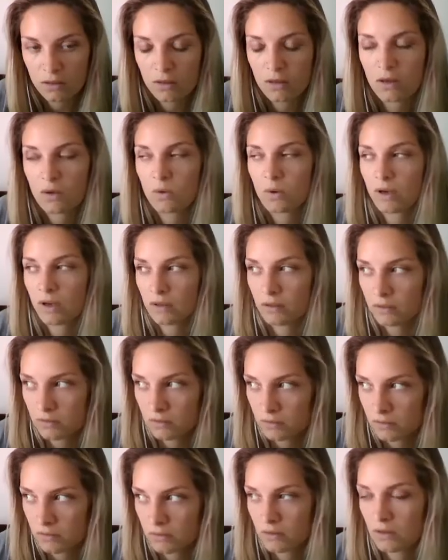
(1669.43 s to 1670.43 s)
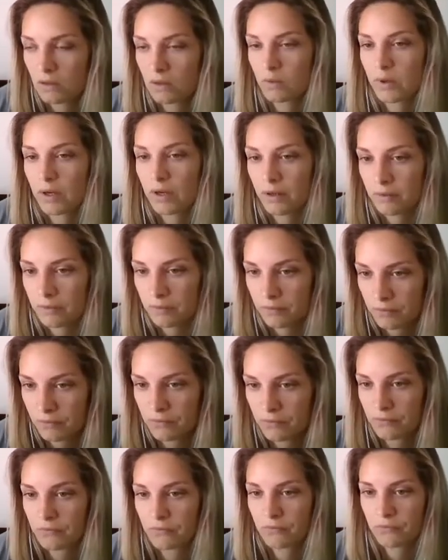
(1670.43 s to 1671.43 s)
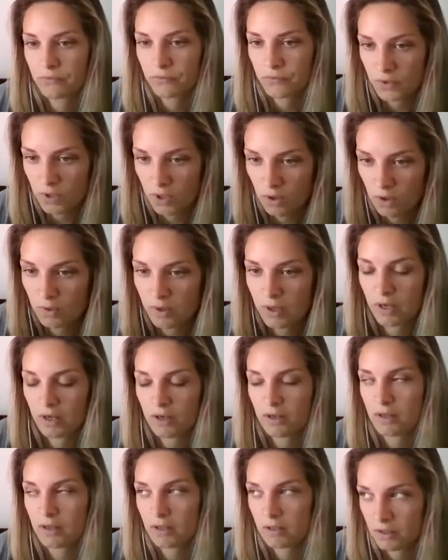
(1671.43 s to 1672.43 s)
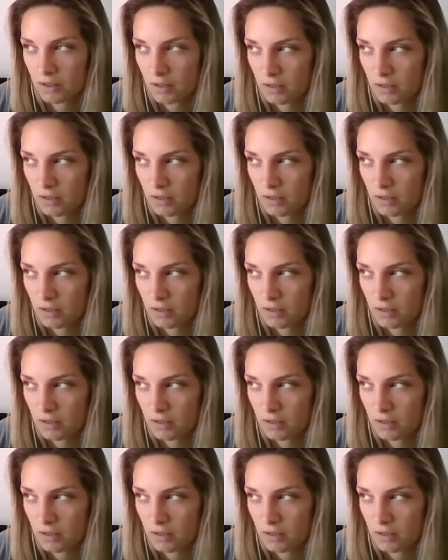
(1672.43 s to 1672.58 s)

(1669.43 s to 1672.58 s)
Okay. Okay. Okay, I get that.